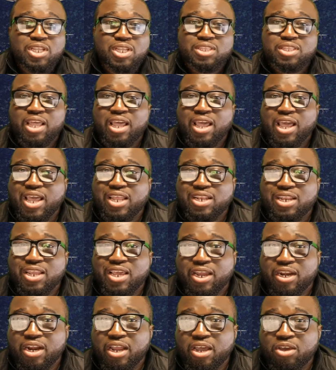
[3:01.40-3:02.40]
that they're hardly
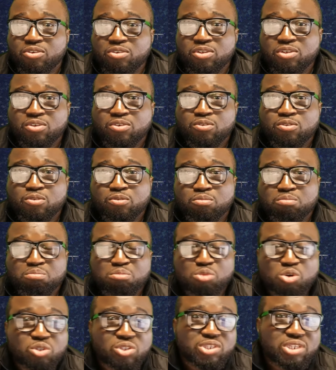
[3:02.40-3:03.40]
around you know
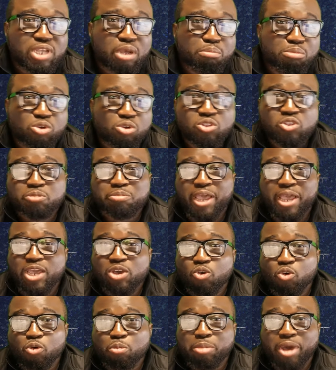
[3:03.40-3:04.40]
months and months
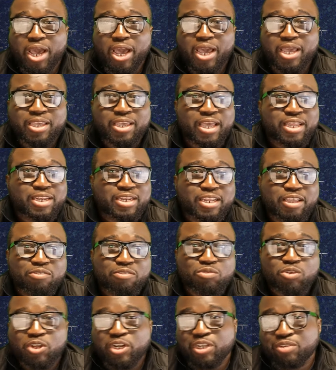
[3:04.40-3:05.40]
might go by and they
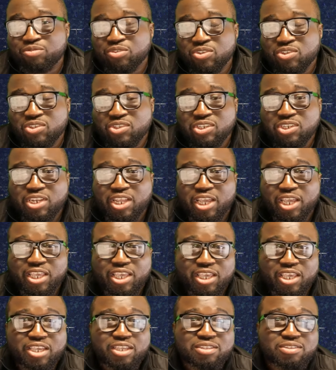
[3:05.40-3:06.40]
have not even seen their
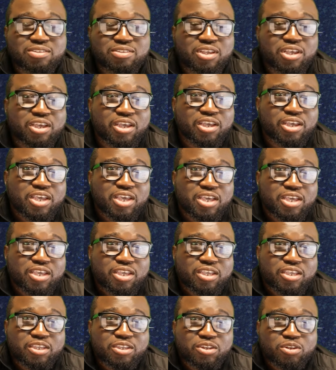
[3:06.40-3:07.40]
kids uh,
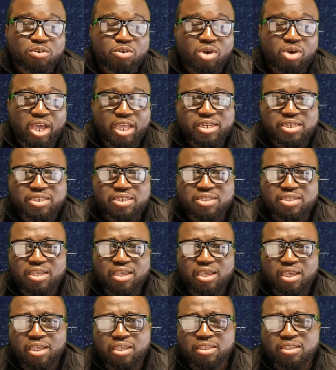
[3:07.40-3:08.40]
you know and
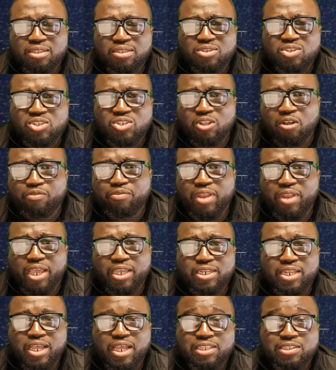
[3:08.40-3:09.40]
stuff
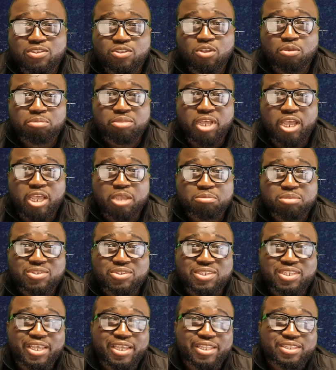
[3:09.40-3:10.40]
like that
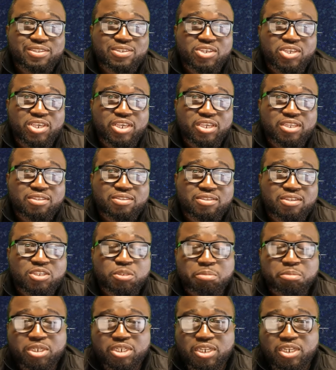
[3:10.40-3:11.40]
sometimes get to kids
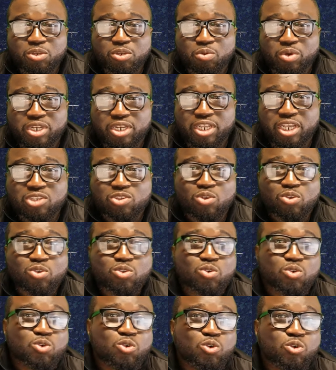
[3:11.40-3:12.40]
especially when there's
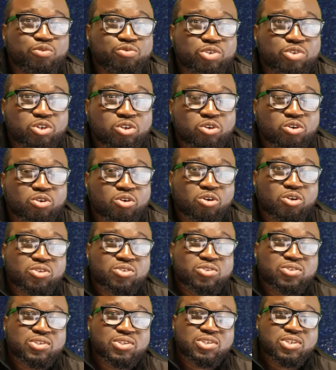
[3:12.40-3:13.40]
also no video
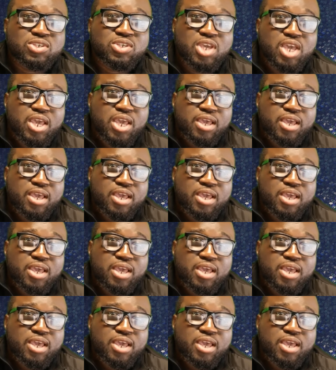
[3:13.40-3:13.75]
calls you see